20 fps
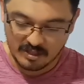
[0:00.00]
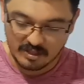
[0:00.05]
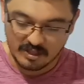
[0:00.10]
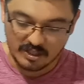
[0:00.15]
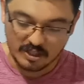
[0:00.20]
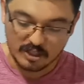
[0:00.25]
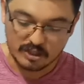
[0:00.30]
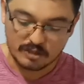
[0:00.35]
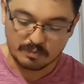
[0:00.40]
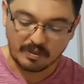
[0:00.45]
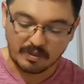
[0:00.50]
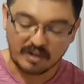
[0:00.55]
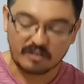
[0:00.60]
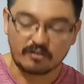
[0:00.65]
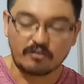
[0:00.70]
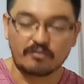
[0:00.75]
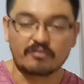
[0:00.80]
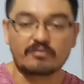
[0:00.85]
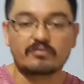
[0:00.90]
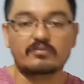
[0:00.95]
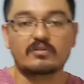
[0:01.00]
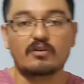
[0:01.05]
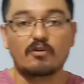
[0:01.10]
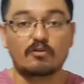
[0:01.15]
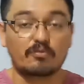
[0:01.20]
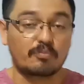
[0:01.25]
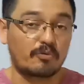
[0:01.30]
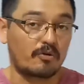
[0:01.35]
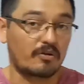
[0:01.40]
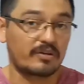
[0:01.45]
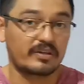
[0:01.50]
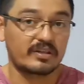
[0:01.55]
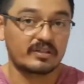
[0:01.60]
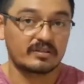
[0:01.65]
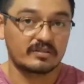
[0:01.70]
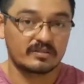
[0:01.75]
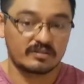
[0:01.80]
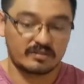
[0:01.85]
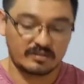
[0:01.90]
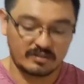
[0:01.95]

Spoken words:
each part of our body